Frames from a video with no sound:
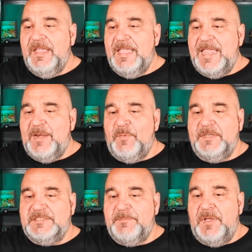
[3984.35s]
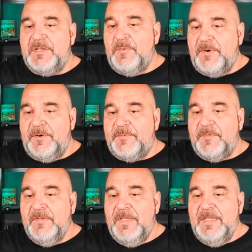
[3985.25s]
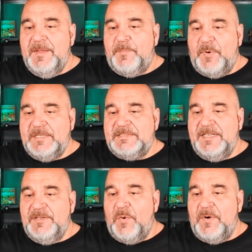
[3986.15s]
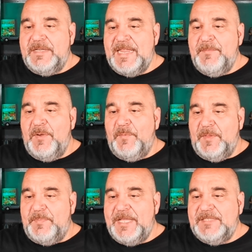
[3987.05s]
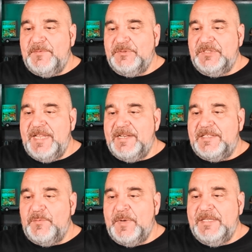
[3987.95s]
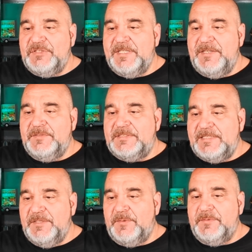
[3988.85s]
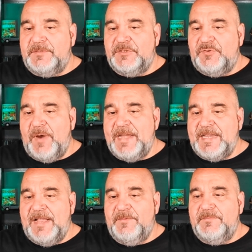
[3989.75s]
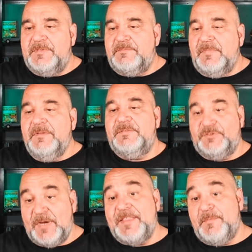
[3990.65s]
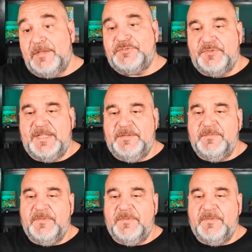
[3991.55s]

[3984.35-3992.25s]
and runs amok on Earth. Preston and Laura team up with a peaceful, genetically re-engineered seal to track the monster down.